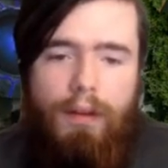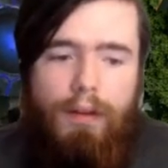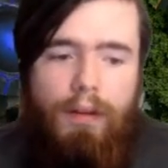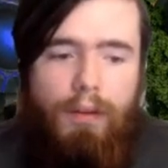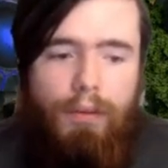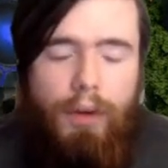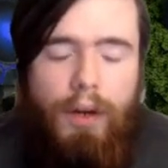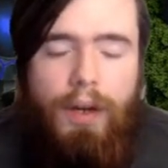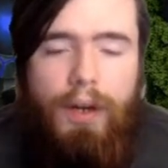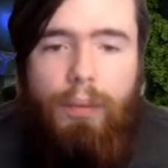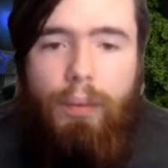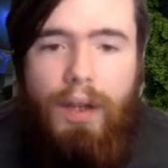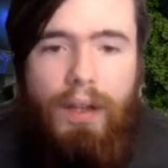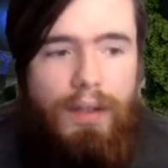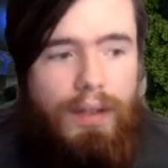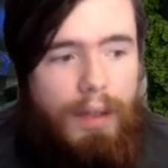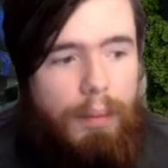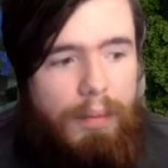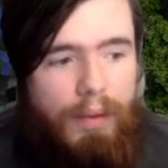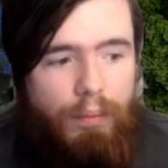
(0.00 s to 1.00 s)
Alrighty,
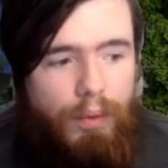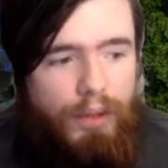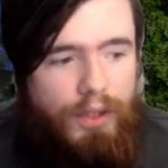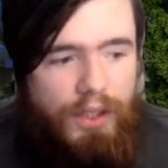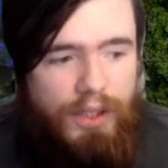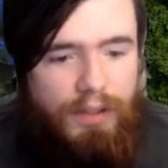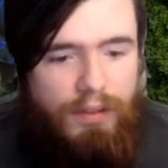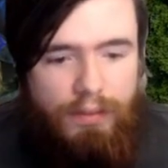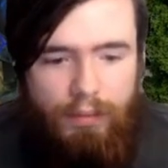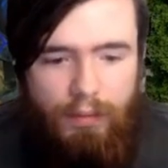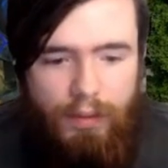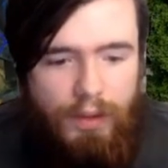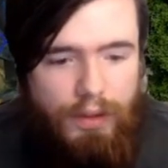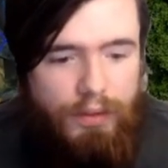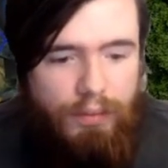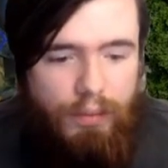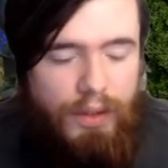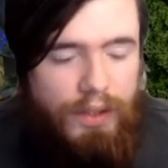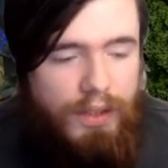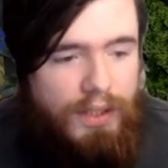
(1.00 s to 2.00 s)
well, I mean, we'll just, we'll,
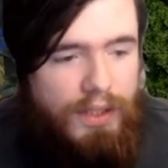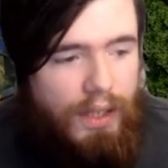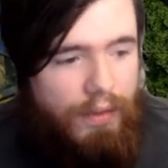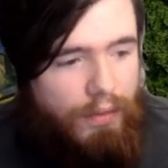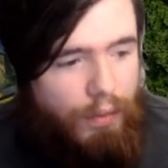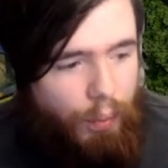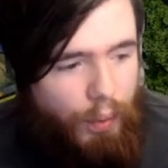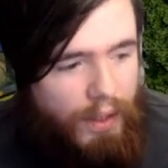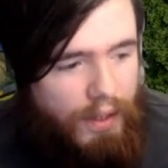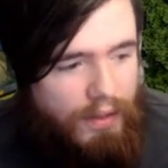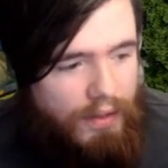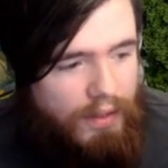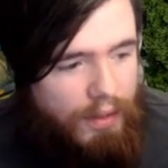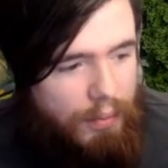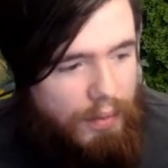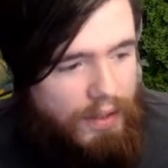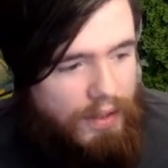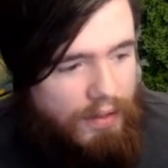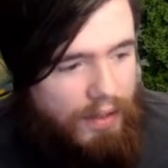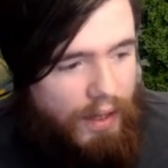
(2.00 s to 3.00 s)
we'll just have to wait and see
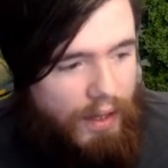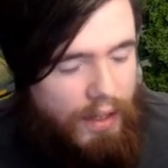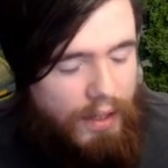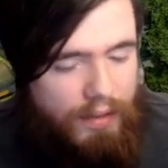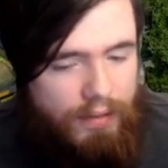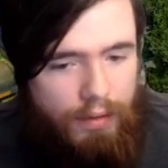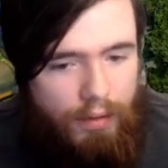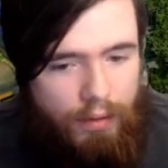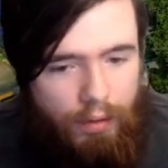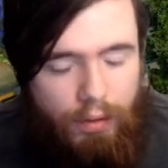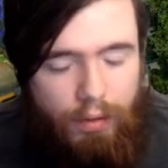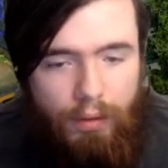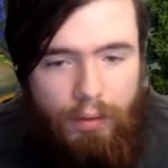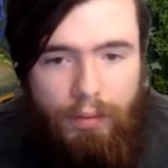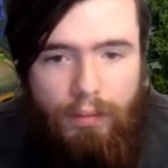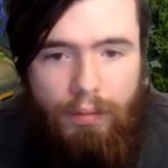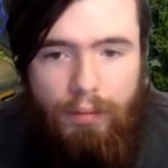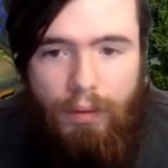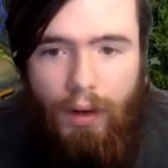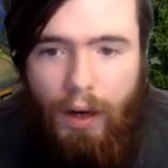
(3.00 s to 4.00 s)
what this guy has to do,
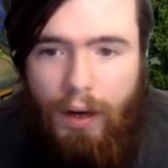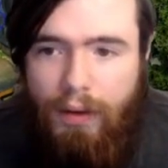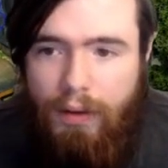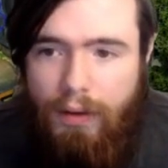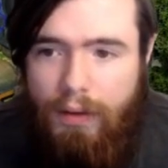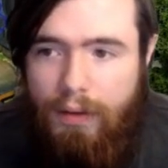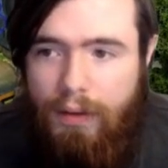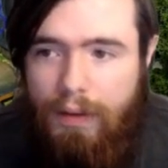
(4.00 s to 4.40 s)
right?